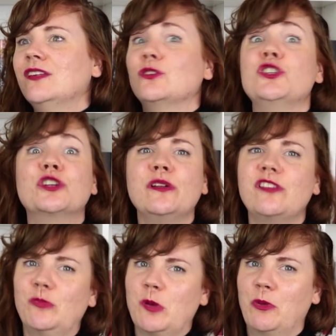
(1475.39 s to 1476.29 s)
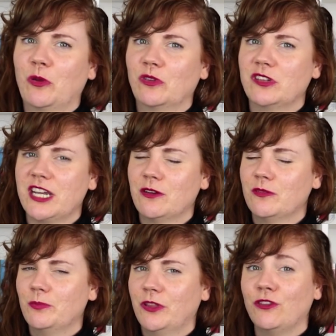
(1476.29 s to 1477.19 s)
So she turns his proposal
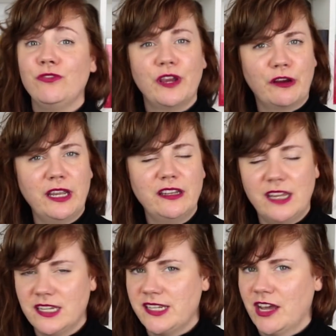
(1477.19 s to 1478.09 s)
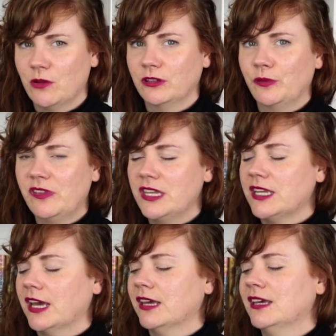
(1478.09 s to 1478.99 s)
down, but the fairy in town,
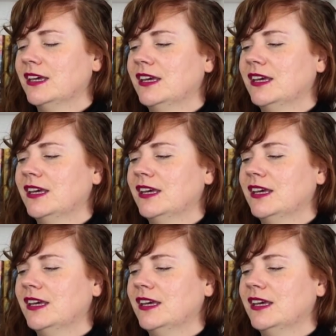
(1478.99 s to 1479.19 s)
Lucinda,